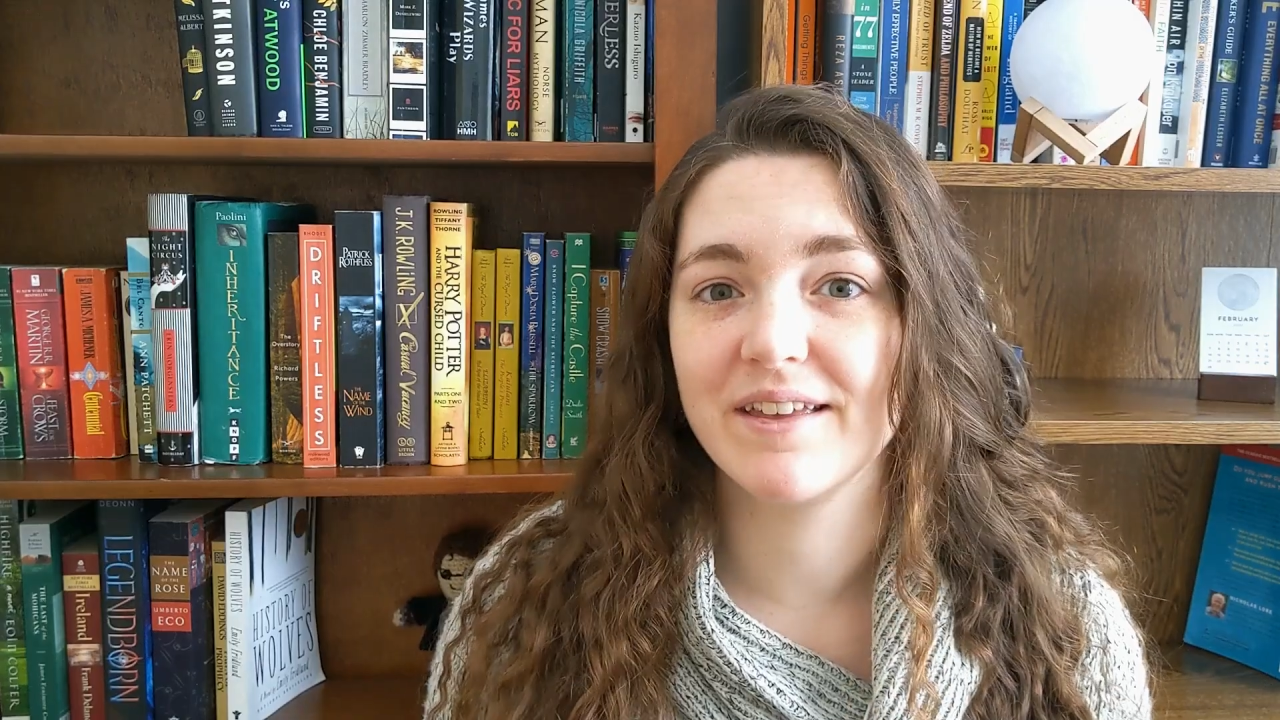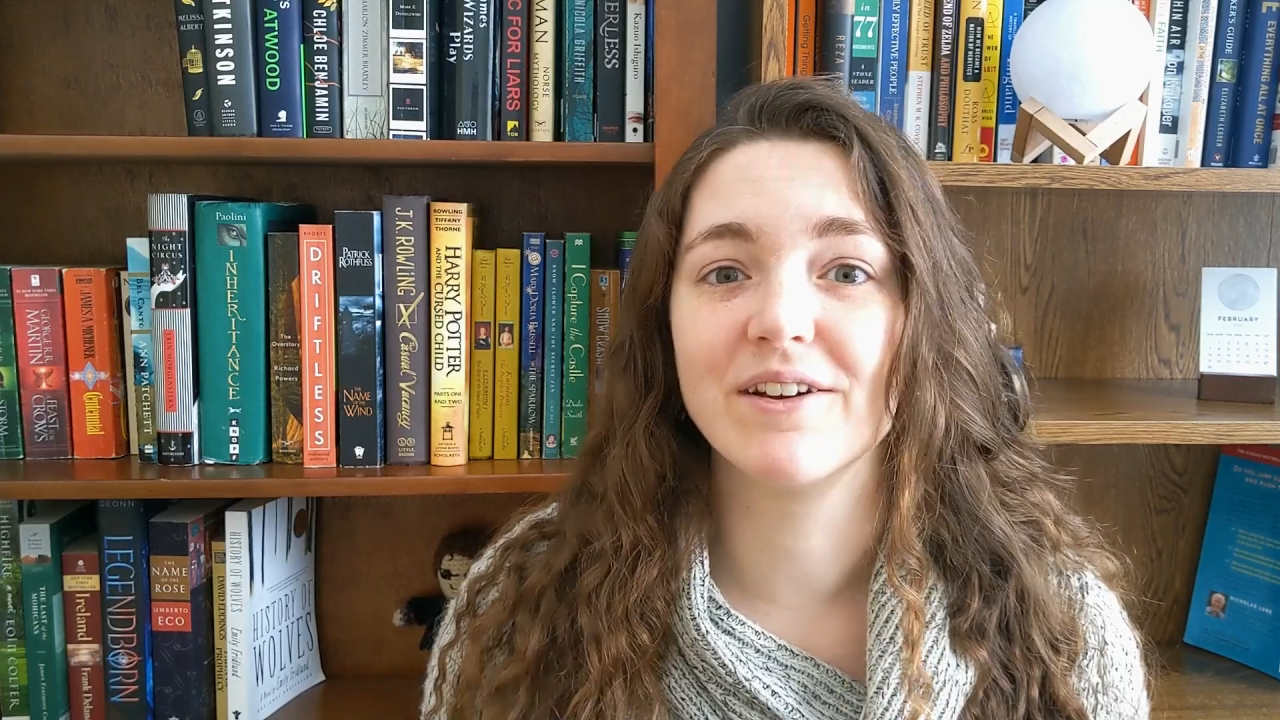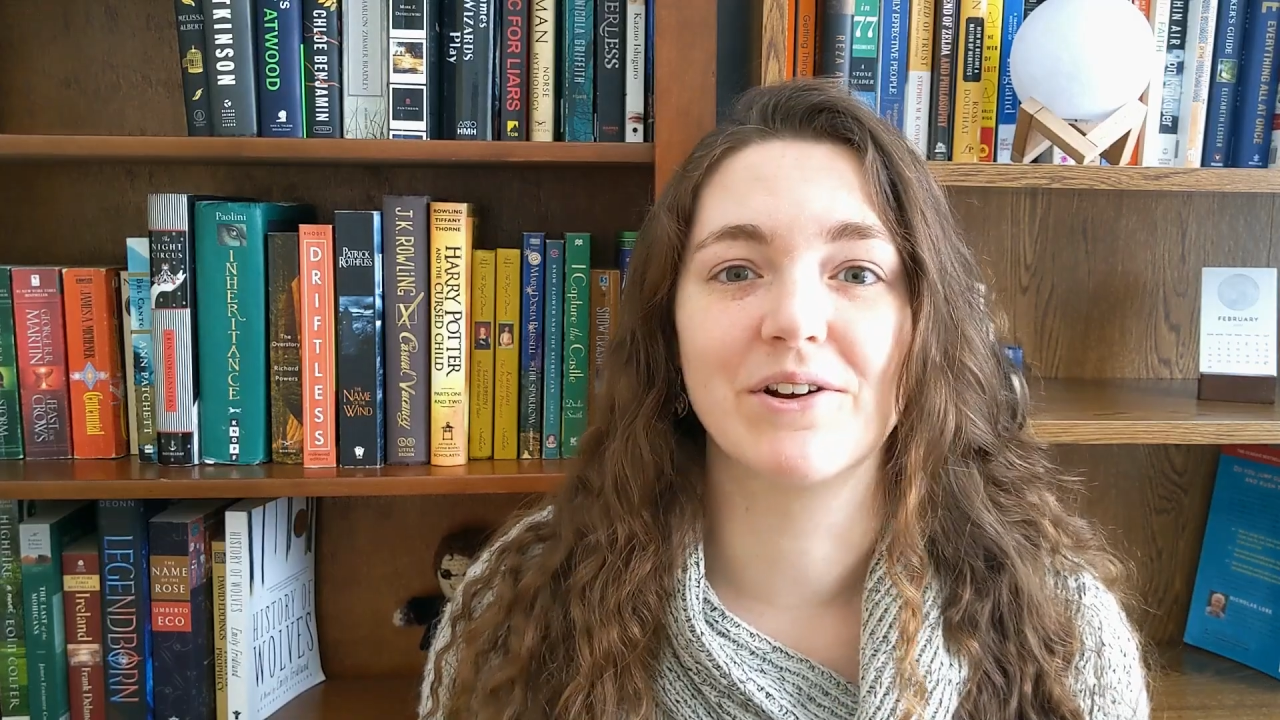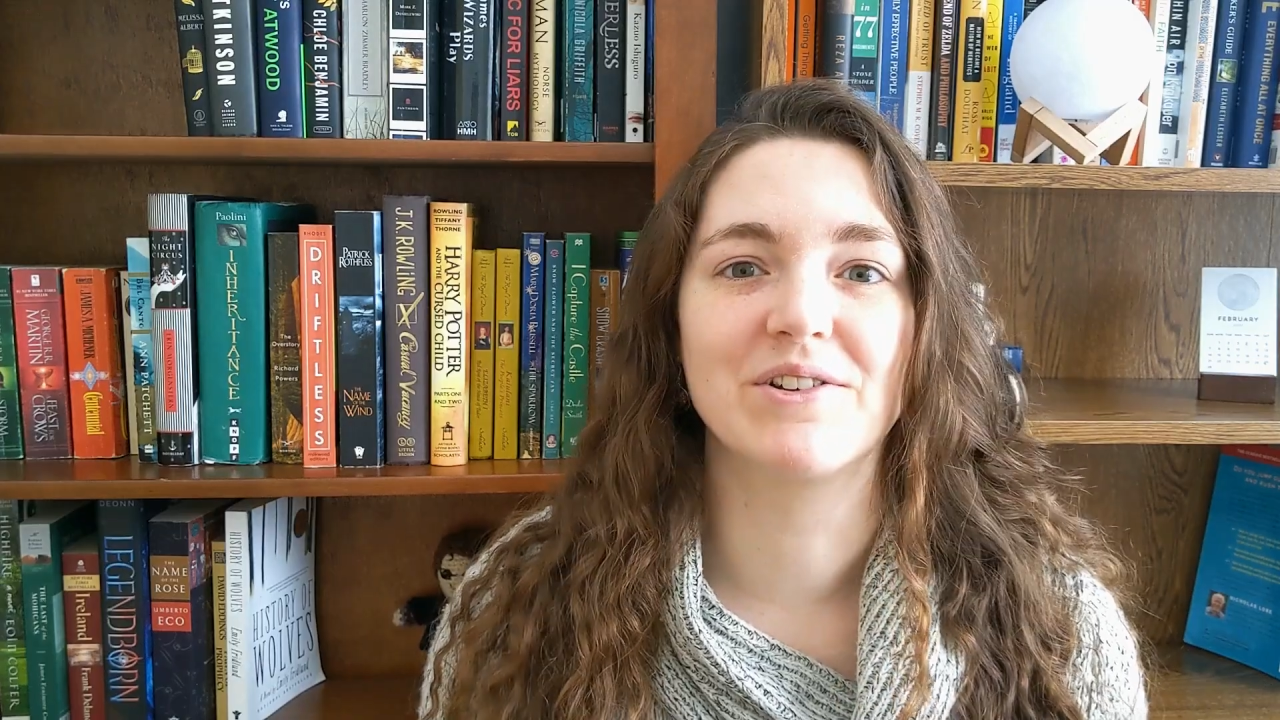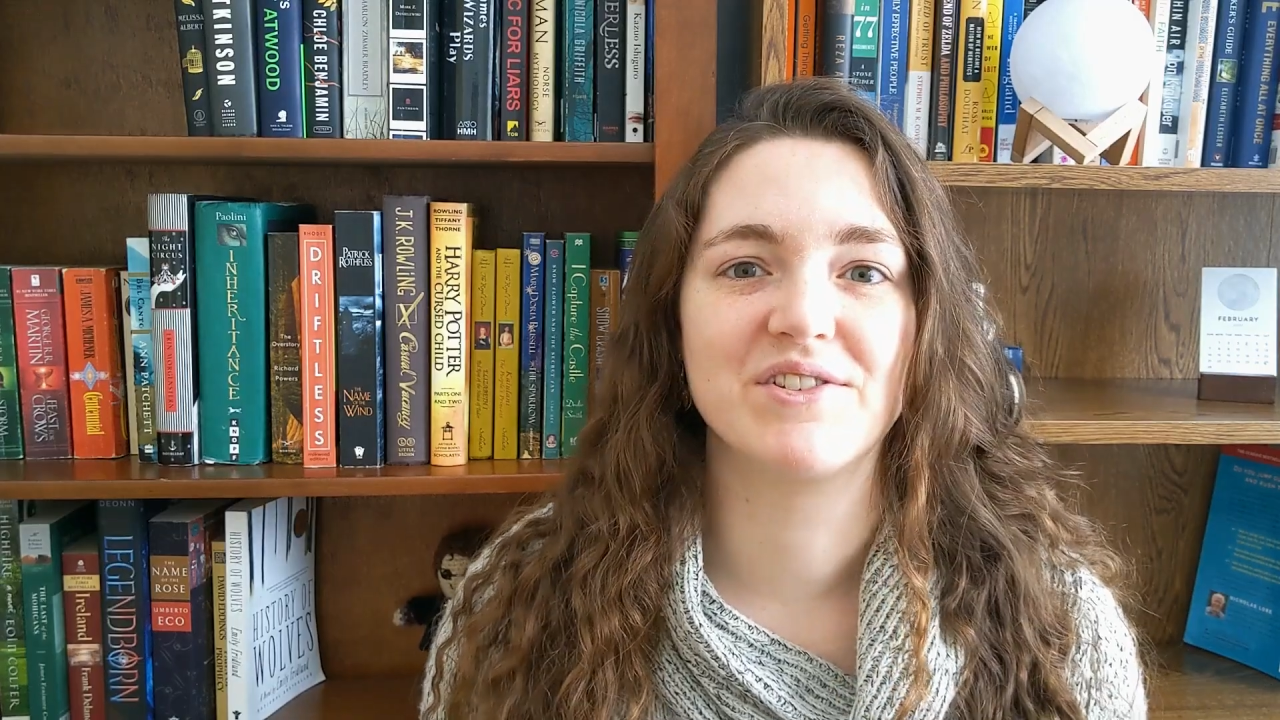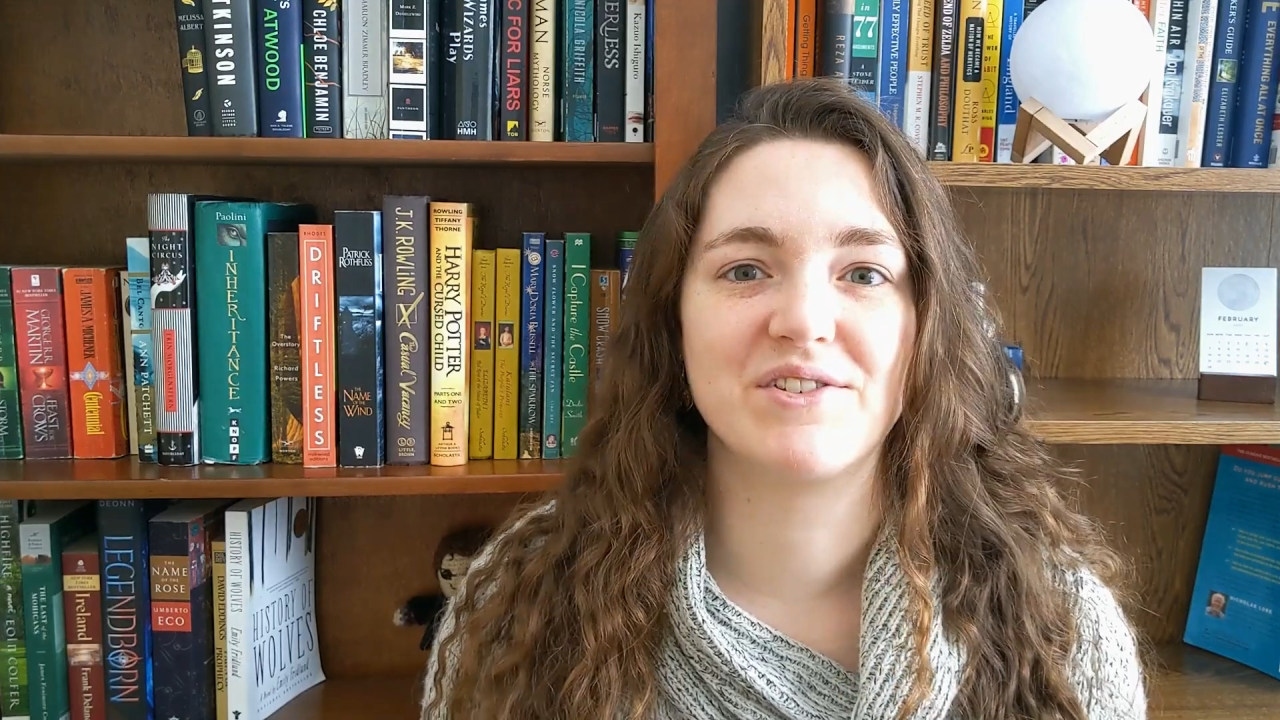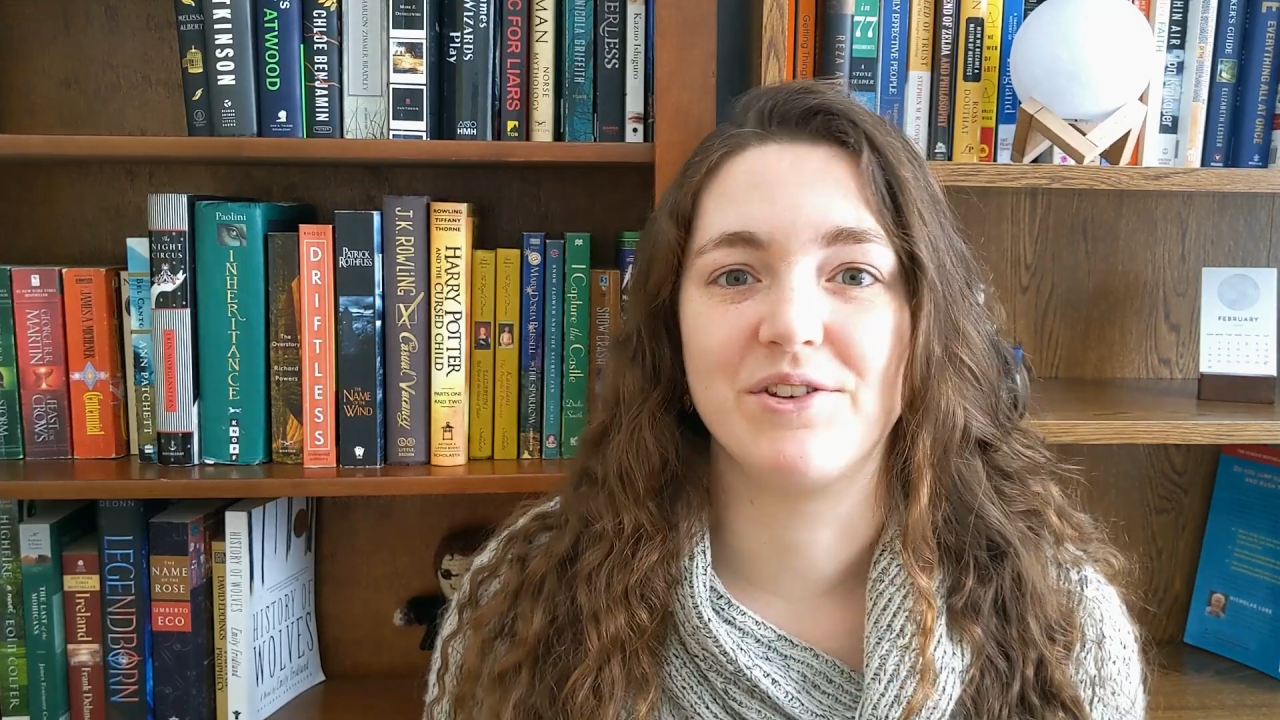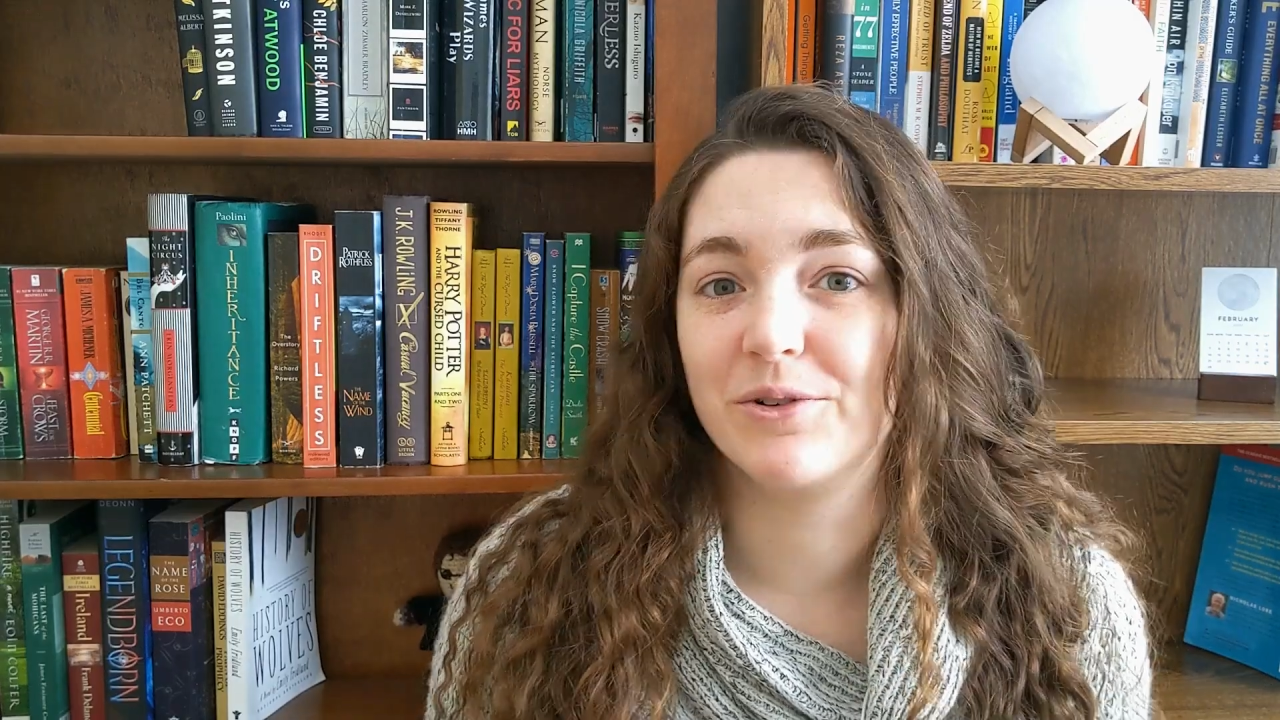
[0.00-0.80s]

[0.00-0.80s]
thinkers,